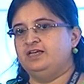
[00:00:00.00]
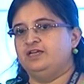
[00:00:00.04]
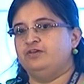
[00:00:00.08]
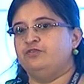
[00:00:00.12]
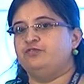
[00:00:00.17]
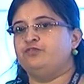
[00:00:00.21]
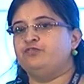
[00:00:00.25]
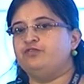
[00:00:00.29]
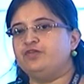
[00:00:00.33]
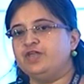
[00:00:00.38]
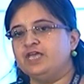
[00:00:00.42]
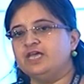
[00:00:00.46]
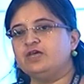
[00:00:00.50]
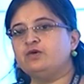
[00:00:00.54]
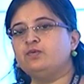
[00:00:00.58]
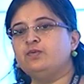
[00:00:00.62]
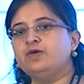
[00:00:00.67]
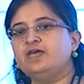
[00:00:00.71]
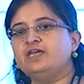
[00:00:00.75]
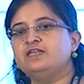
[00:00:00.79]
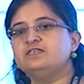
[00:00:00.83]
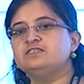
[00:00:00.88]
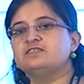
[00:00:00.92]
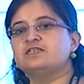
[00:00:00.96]

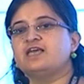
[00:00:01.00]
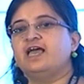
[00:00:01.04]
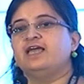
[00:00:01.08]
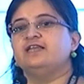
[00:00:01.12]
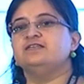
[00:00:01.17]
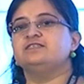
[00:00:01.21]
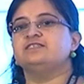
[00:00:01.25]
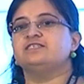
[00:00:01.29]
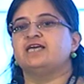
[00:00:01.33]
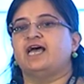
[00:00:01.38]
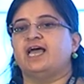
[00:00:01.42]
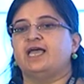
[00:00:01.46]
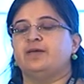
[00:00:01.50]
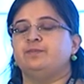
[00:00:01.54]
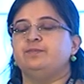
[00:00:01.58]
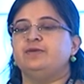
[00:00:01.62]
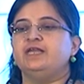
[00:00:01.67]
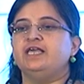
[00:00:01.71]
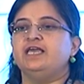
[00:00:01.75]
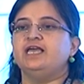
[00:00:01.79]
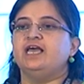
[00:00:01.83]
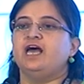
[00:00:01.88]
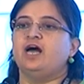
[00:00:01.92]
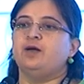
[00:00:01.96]
Frequent and
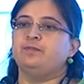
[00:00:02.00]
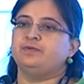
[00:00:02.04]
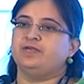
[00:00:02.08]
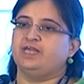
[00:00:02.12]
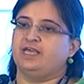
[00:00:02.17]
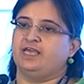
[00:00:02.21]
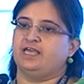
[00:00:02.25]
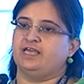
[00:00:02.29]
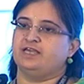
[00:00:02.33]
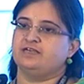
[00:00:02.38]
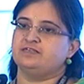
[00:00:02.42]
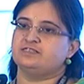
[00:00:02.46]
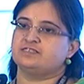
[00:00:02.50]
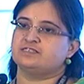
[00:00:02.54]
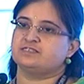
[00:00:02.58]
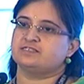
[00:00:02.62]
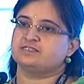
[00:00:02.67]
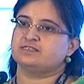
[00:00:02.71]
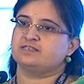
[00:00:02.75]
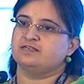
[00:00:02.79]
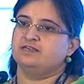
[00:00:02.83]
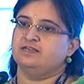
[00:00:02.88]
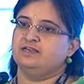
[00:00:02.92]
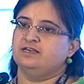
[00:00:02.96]
timely
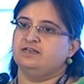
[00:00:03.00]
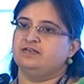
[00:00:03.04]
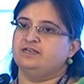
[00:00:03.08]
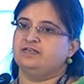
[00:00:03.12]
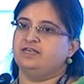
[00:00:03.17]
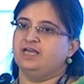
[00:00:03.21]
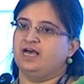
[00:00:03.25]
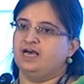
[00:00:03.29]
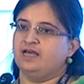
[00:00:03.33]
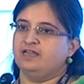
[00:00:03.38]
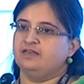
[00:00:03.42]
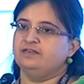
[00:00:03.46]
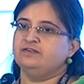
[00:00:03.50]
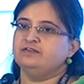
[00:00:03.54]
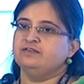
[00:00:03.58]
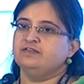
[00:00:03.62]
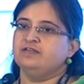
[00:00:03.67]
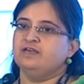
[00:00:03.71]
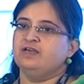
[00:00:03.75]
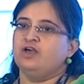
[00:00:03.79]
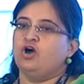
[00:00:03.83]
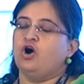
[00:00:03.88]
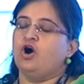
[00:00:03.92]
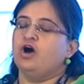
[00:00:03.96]
updates done
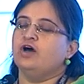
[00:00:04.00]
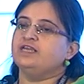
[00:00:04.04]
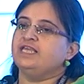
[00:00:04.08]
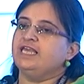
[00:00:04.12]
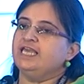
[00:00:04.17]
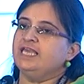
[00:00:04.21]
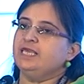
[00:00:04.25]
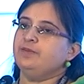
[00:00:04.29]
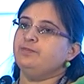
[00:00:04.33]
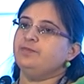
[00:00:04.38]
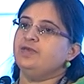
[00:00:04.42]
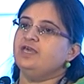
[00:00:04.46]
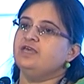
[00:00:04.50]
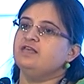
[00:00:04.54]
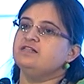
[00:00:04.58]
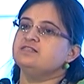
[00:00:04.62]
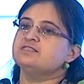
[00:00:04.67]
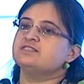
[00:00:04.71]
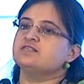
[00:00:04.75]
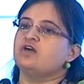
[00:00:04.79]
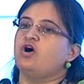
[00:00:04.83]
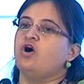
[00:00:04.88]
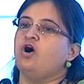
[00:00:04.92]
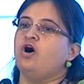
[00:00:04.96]
on
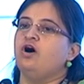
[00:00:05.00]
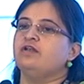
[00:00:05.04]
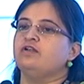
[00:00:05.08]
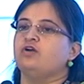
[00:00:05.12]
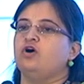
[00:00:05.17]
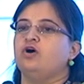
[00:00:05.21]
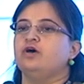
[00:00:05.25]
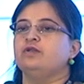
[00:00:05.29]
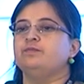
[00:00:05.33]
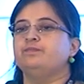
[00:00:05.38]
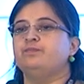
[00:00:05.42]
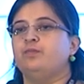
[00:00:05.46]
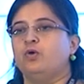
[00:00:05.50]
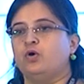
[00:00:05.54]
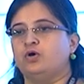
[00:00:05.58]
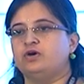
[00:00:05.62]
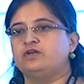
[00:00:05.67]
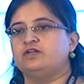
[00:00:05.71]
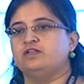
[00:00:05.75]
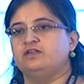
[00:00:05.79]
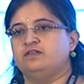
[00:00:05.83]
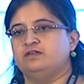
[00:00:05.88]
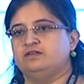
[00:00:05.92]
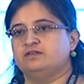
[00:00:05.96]
emails or on
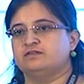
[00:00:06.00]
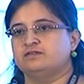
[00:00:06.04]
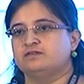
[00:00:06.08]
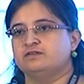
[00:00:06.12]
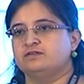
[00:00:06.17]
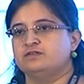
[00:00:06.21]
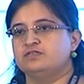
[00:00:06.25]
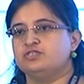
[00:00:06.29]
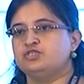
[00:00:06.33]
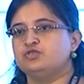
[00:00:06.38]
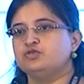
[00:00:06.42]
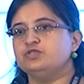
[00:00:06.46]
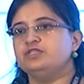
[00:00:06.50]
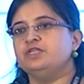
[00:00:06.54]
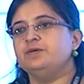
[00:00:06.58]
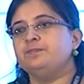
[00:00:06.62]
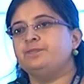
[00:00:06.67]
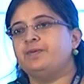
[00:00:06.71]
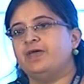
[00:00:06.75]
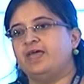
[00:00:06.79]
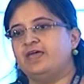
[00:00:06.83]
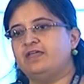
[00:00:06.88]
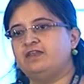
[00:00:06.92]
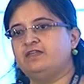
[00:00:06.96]
portal to the
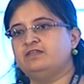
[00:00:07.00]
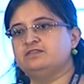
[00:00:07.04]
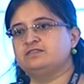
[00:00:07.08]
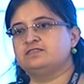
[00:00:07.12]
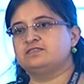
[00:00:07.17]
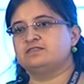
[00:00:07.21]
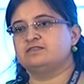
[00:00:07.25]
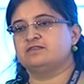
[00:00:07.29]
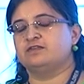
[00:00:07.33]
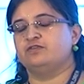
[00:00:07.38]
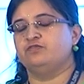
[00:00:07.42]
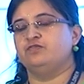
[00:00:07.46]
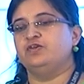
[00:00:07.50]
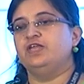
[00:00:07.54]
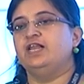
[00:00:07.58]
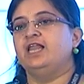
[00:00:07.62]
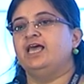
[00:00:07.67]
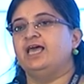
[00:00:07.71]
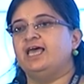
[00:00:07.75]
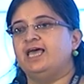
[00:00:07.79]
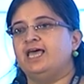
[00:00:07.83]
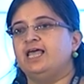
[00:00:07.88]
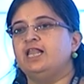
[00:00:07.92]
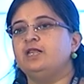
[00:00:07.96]
parents will
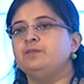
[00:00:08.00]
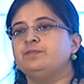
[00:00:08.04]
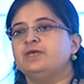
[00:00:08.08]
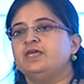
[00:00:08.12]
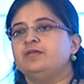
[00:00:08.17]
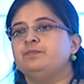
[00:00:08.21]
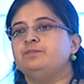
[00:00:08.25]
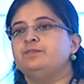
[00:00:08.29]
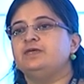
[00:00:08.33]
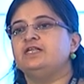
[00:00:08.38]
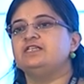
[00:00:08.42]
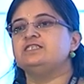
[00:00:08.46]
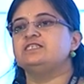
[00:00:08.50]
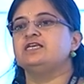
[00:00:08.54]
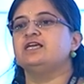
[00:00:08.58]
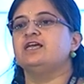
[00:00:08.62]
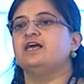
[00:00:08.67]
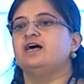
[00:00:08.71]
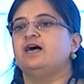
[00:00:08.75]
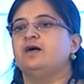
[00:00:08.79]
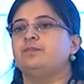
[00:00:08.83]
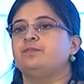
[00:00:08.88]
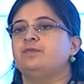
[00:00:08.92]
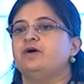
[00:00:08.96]
help in building
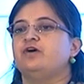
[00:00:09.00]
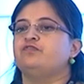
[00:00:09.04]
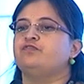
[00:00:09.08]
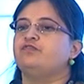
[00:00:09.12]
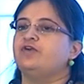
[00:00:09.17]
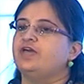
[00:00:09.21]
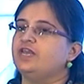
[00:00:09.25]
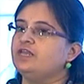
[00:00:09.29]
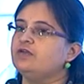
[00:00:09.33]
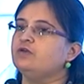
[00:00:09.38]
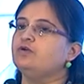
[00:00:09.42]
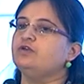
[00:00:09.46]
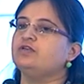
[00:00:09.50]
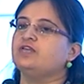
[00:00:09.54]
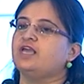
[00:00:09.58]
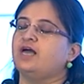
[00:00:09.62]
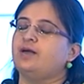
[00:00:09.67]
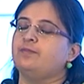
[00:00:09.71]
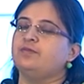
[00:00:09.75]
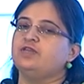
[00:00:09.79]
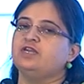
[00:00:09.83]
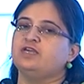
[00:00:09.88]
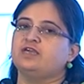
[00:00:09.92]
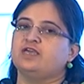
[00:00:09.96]
up a very good
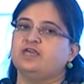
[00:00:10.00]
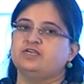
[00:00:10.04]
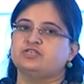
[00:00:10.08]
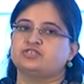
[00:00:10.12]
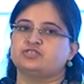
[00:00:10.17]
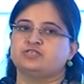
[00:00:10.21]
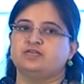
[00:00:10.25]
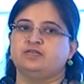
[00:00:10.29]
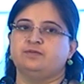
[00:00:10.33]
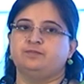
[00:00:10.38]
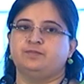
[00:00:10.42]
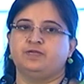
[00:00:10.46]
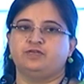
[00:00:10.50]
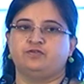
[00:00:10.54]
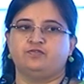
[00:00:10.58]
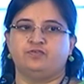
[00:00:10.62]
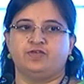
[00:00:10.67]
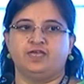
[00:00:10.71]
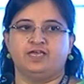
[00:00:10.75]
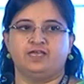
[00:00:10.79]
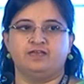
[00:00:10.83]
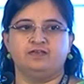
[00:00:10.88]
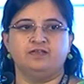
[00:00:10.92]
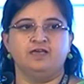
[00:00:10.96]
communication
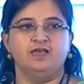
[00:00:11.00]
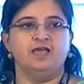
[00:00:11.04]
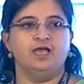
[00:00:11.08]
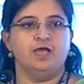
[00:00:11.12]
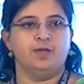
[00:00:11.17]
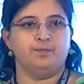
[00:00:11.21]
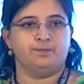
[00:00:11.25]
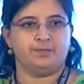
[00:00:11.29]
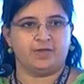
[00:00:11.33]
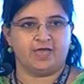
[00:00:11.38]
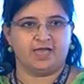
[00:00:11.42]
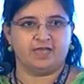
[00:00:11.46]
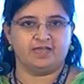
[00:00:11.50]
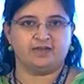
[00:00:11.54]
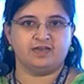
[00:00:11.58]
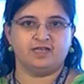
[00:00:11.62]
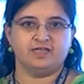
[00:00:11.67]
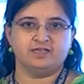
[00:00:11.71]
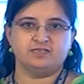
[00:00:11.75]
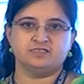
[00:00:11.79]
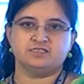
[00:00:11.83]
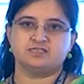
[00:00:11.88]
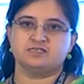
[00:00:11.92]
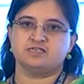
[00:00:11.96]
between
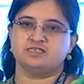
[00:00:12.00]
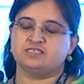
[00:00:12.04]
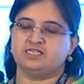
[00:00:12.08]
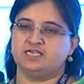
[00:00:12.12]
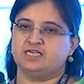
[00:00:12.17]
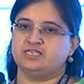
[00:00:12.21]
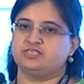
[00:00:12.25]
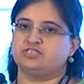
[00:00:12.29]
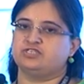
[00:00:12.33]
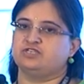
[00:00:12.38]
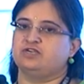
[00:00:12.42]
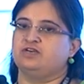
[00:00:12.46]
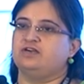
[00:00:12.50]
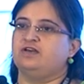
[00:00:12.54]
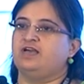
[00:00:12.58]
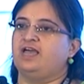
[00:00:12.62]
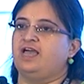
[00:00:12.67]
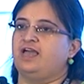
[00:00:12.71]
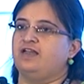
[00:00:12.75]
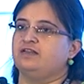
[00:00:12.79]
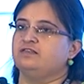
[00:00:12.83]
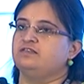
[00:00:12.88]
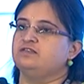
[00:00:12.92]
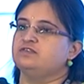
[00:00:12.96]
parent, teacher,
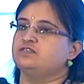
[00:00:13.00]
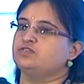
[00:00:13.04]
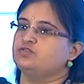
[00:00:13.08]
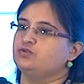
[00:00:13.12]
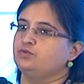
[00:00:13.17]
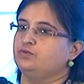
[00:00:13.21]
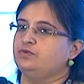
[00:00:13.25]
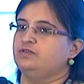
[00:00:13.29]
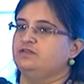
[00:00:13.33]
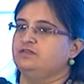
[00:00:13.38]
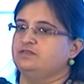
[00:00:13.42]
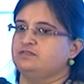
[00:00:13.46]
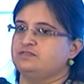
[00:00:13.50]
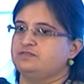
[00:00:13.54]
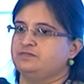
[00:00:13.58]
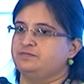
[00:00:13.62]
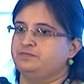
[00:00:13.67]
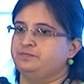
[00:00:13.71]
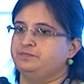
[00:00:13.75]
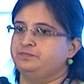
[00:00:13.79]
and the student.